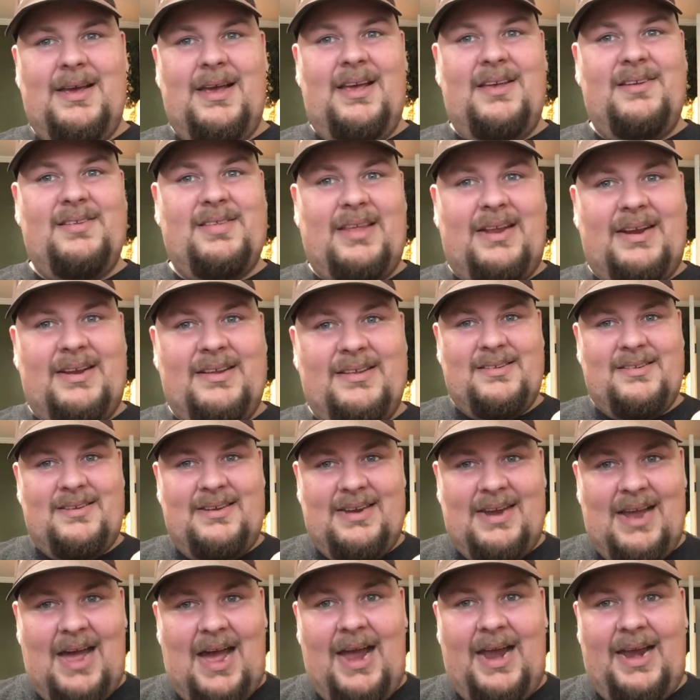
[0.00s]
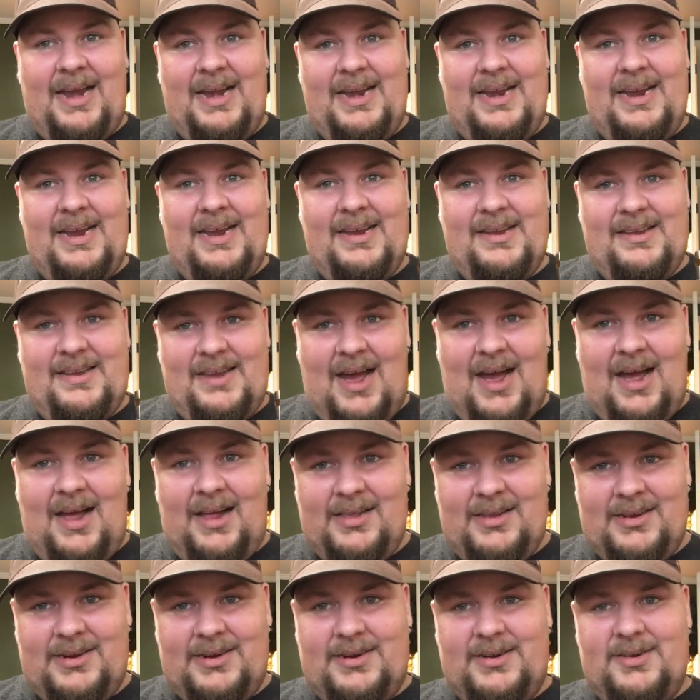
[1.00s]
is that $90,
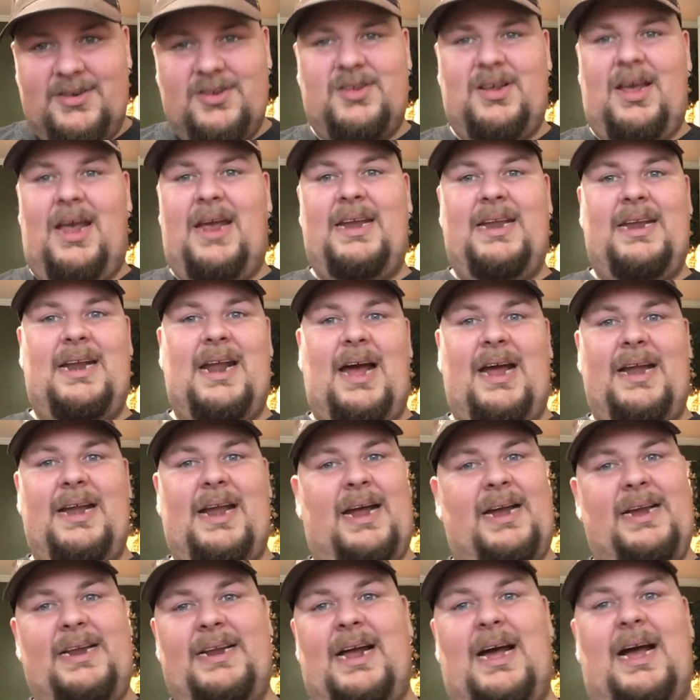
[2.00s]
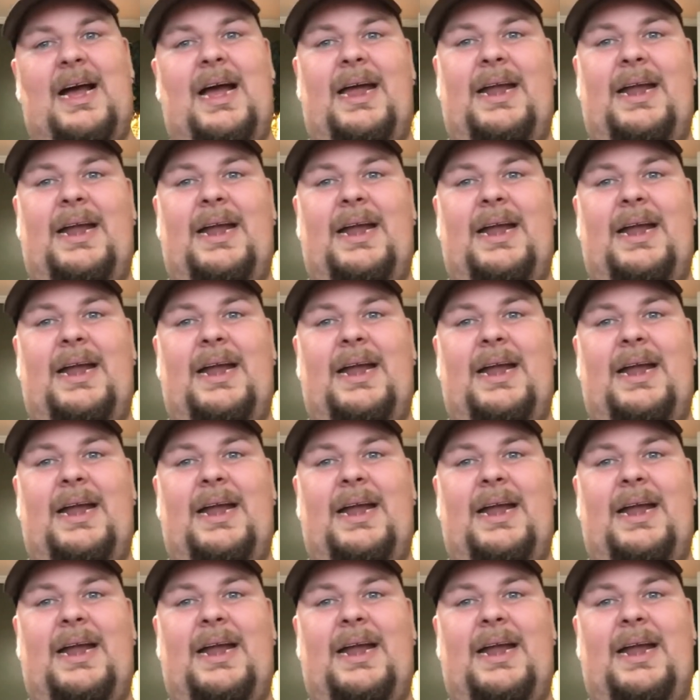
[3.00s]
$89.99